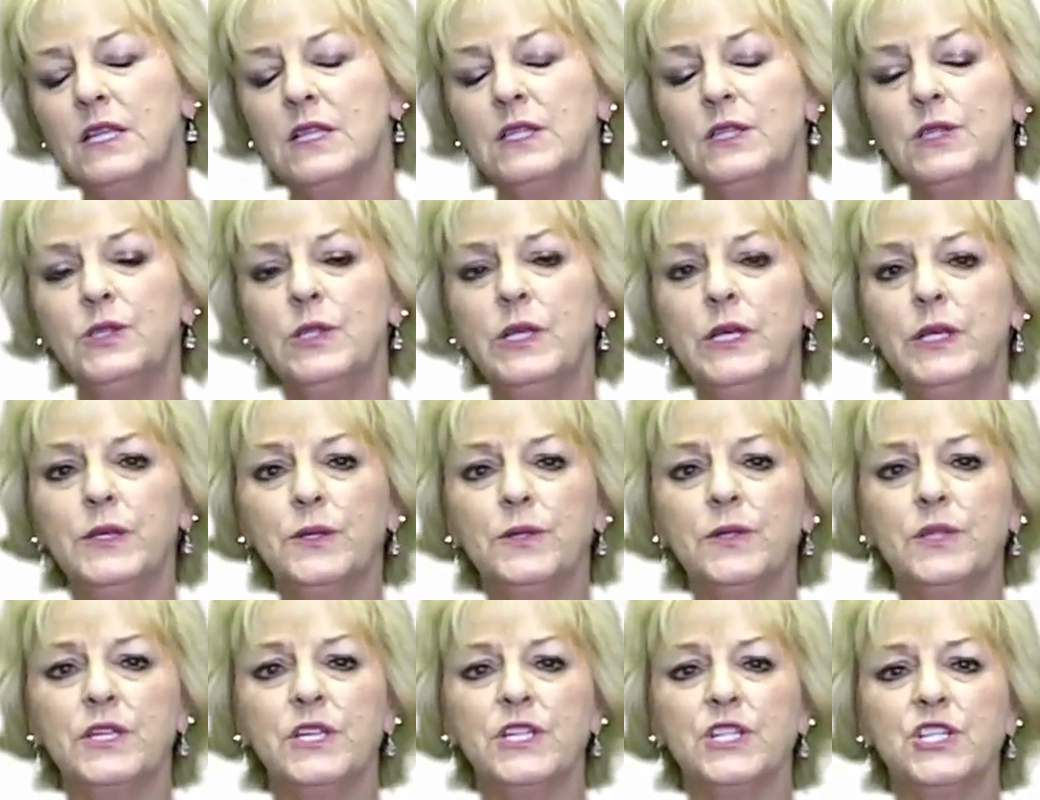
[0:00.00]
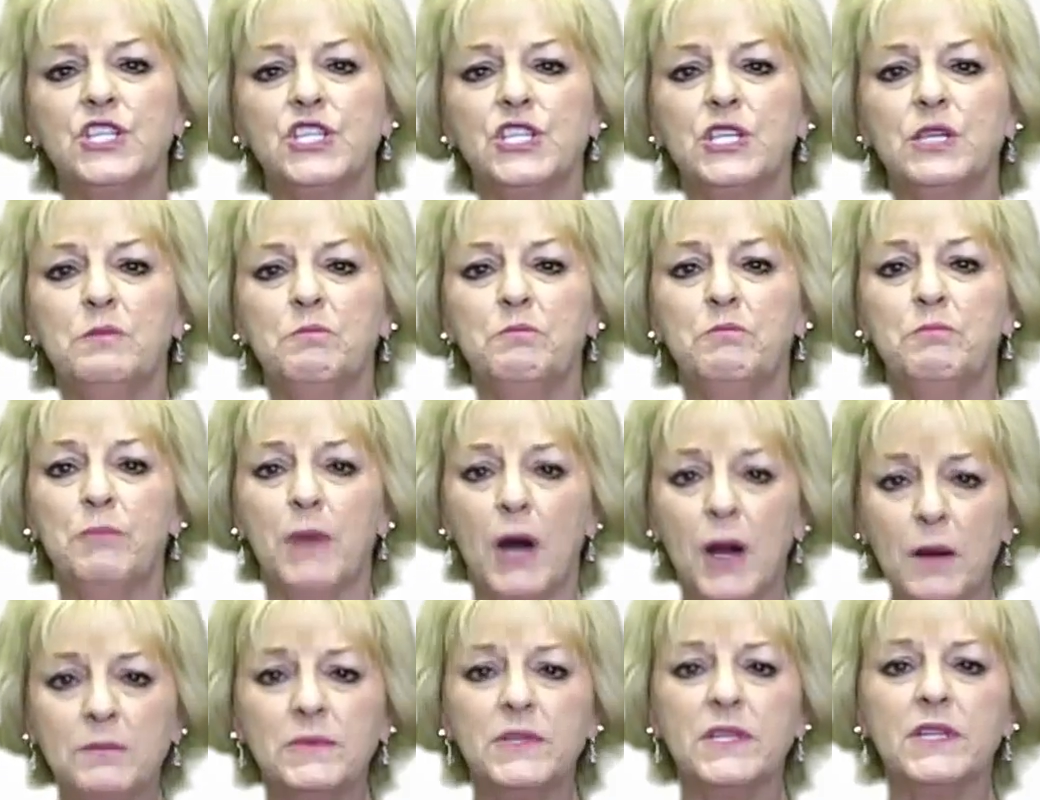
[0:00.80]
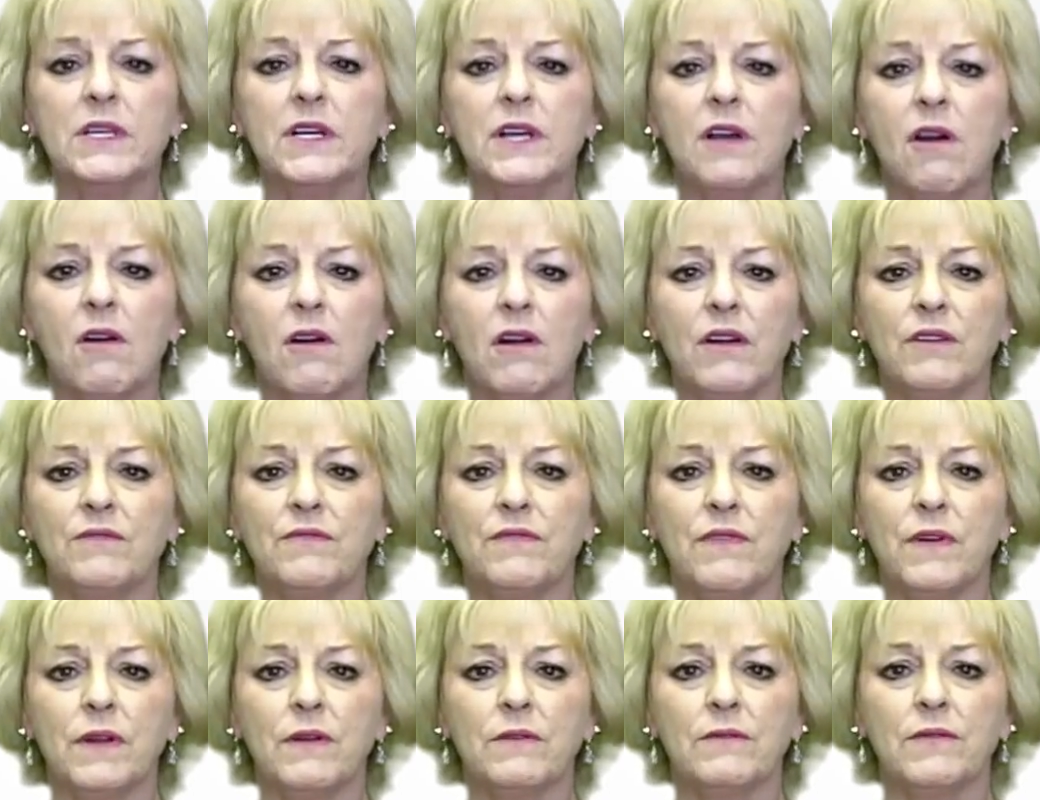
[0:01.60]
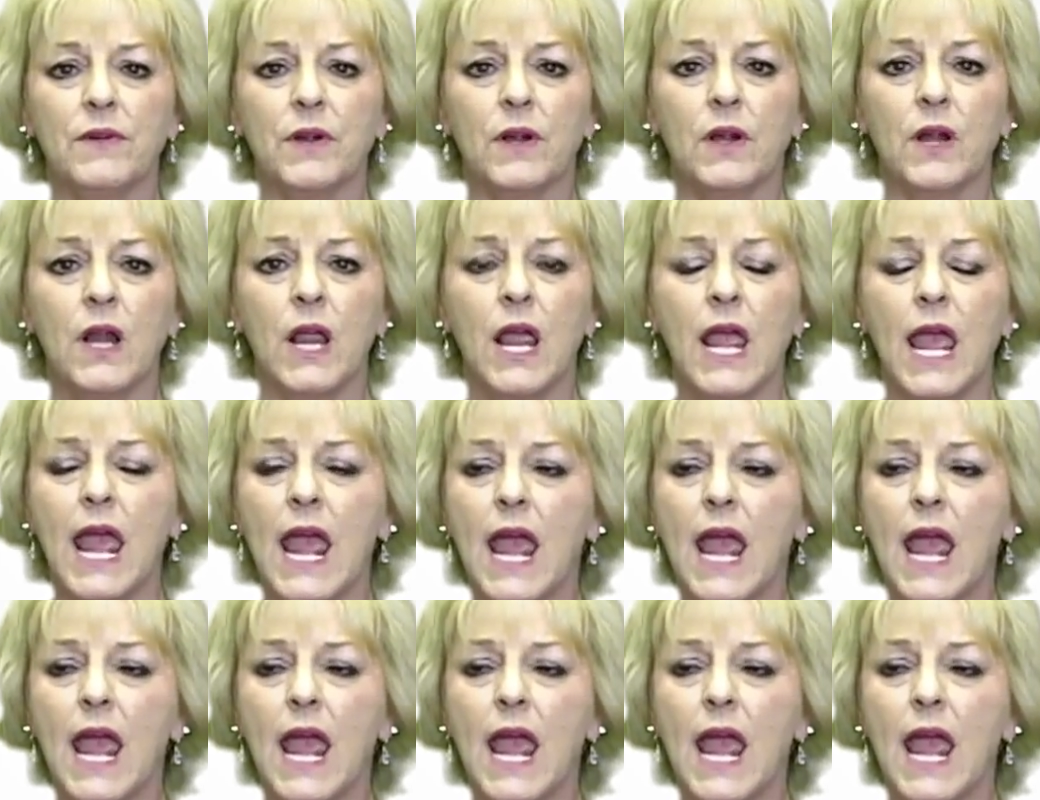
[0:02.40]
literally she bumped the car in front of her,